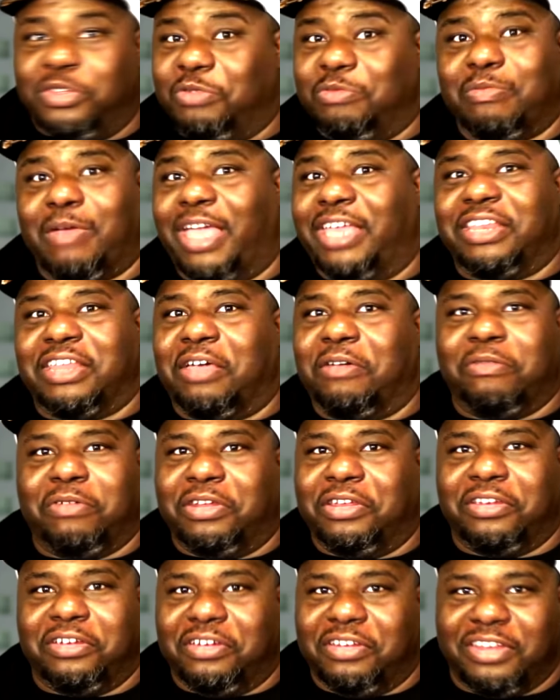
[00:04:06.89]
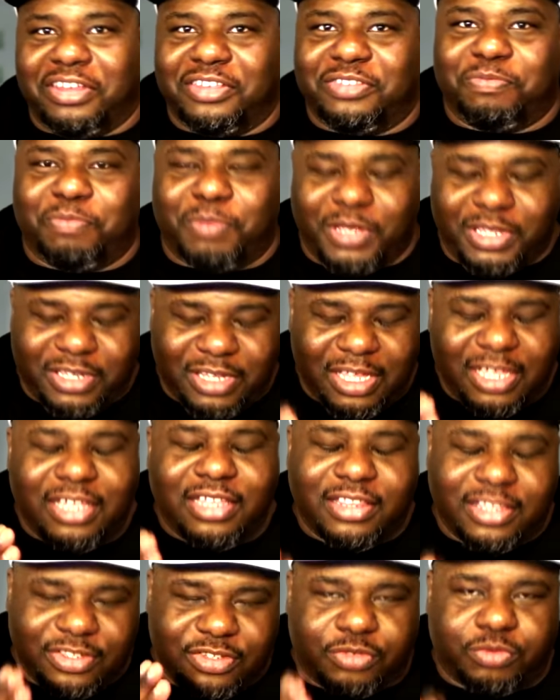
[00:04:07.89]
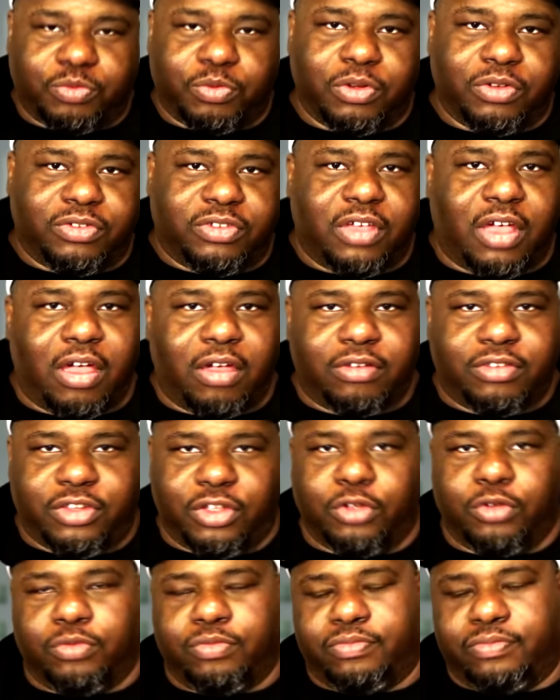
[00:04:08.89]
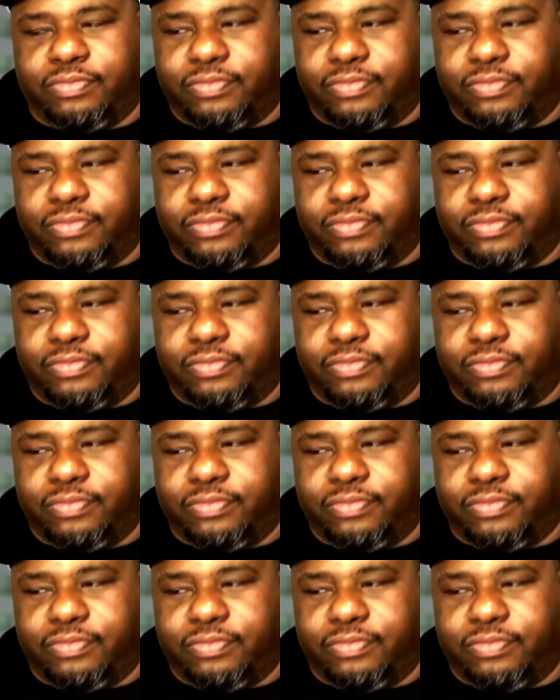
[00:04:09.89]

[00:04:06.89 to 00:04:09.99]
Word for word: You might not want to hear this, but this is real talk, dude.